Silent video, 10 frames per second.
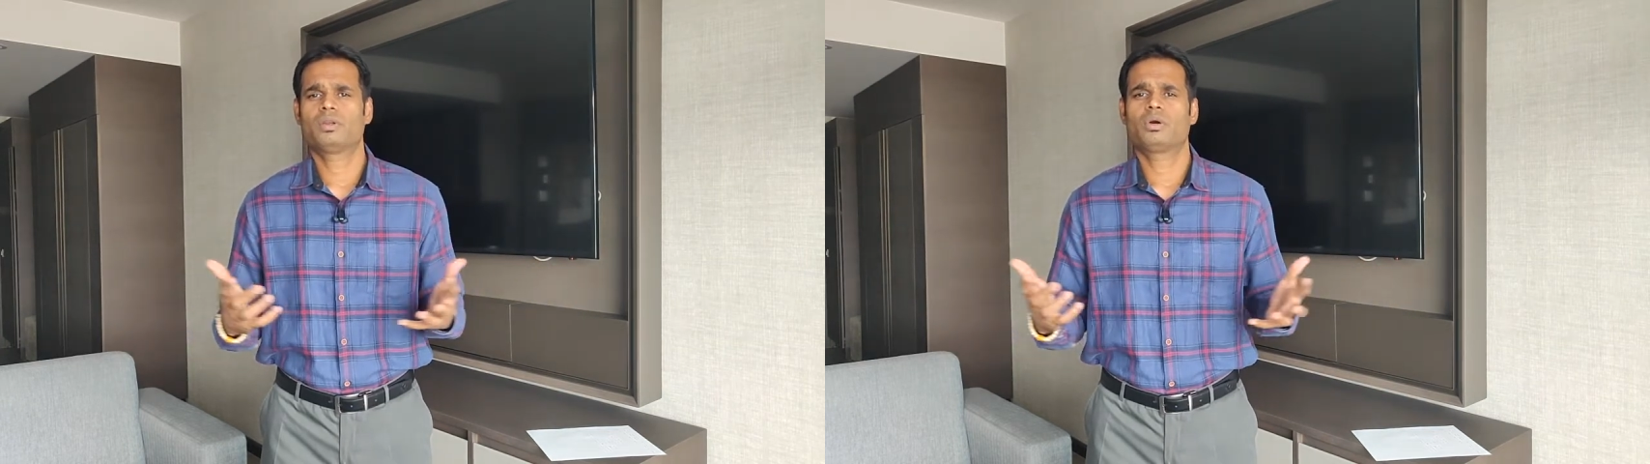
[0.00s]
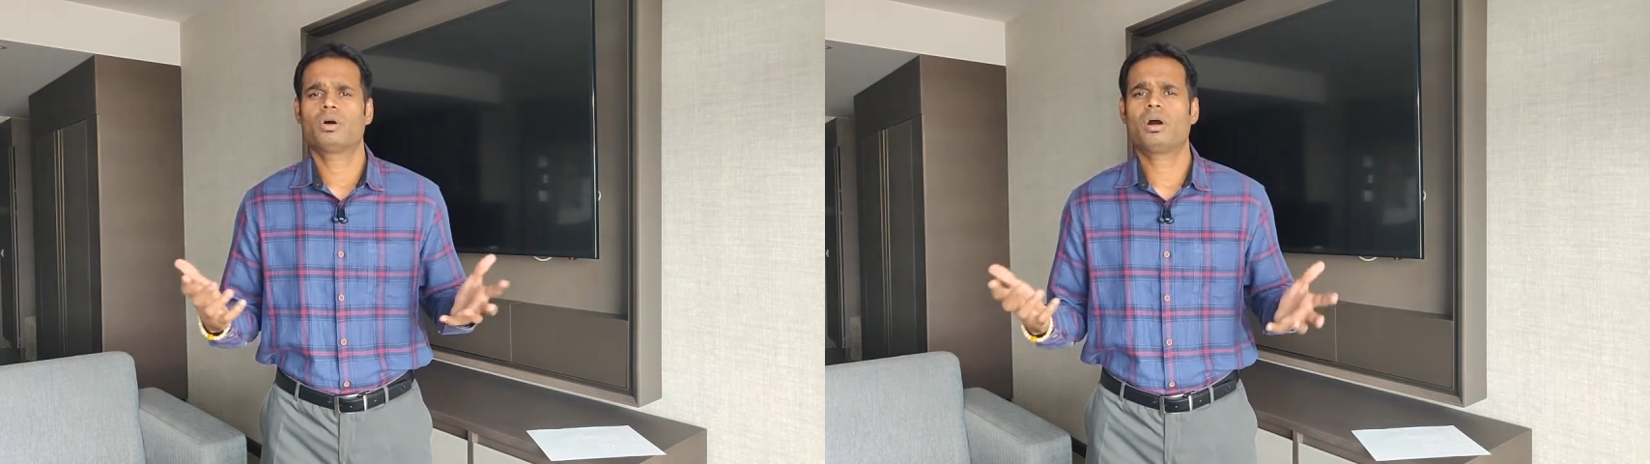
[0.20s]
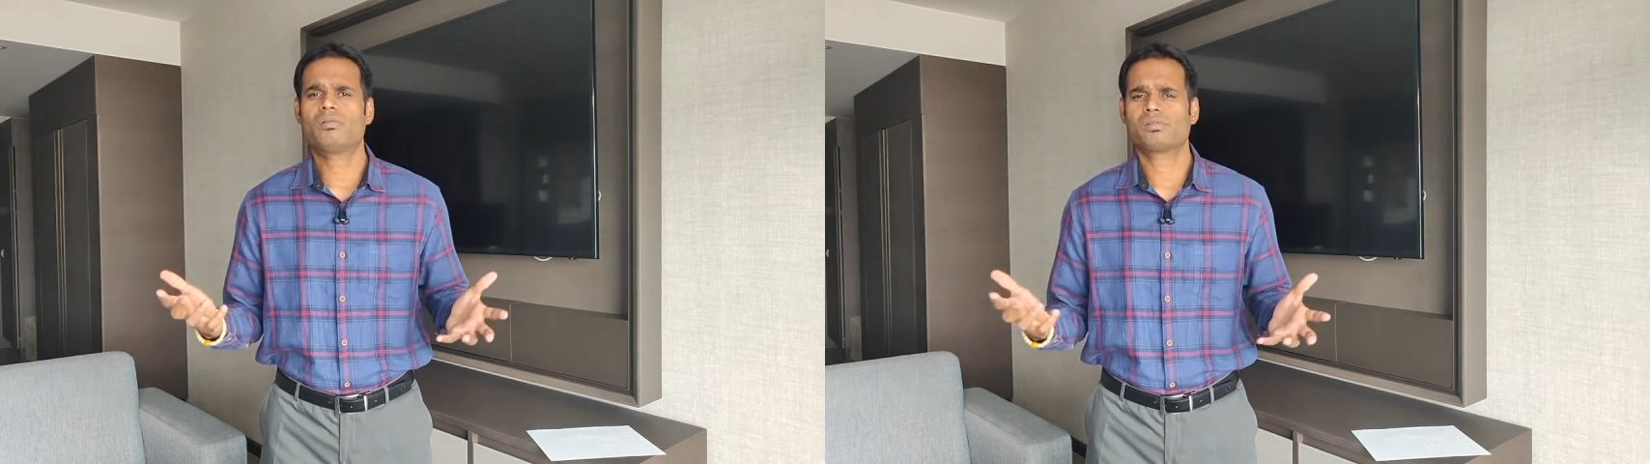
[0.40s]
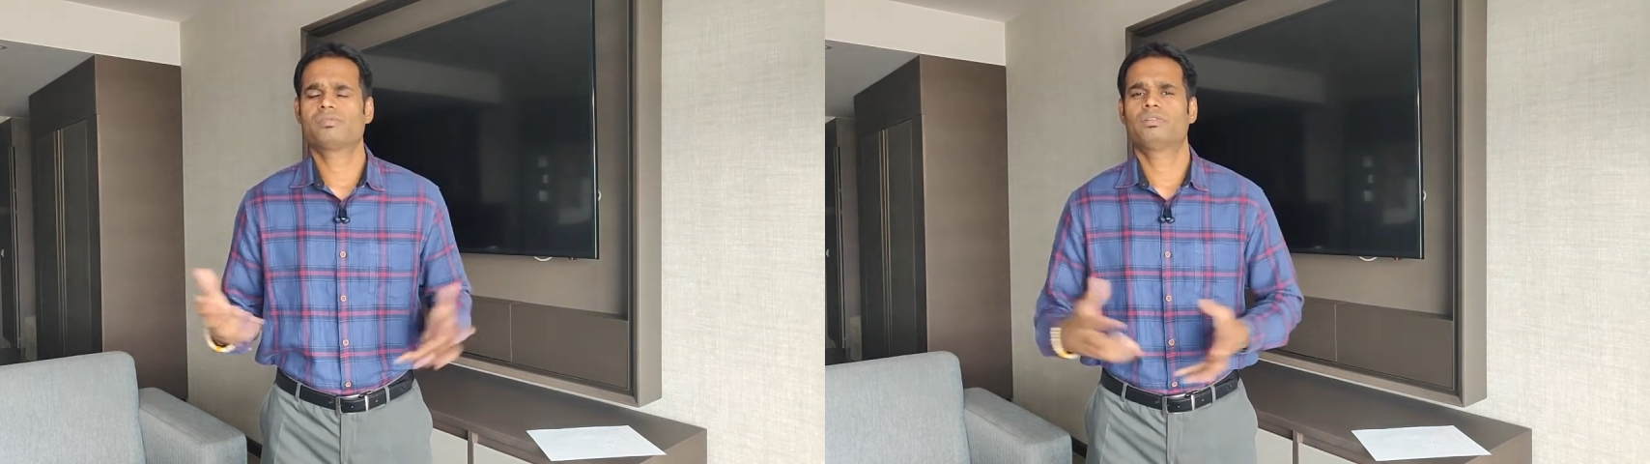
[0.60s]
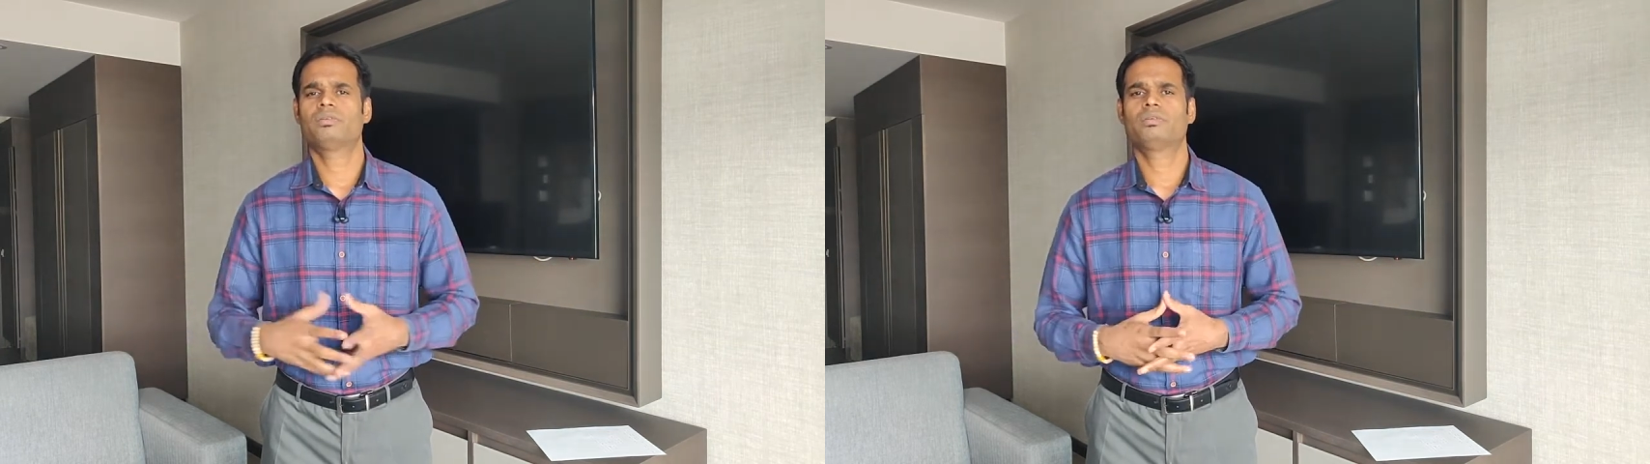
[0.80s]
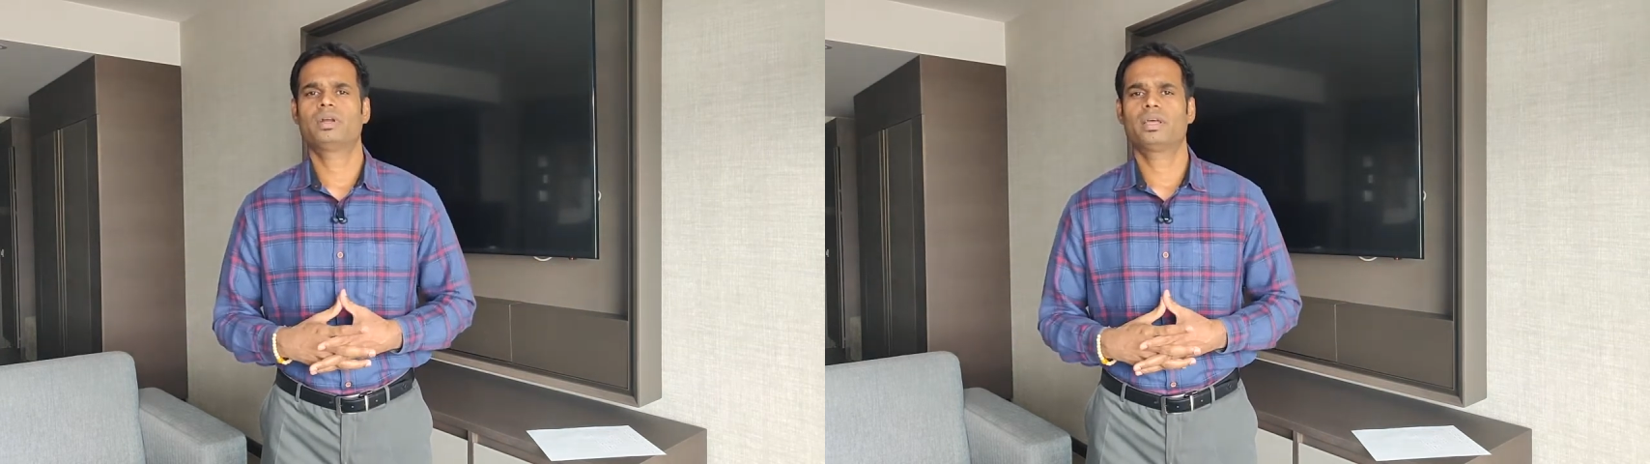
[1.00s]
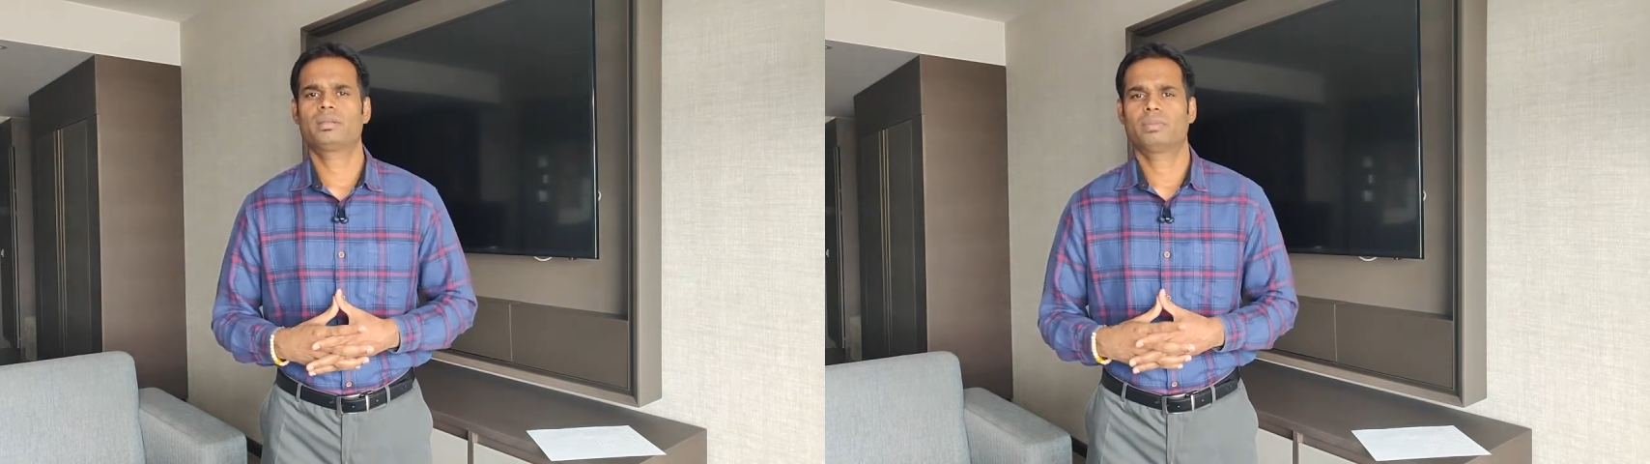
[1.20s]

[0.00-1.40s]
look awkward for you, right?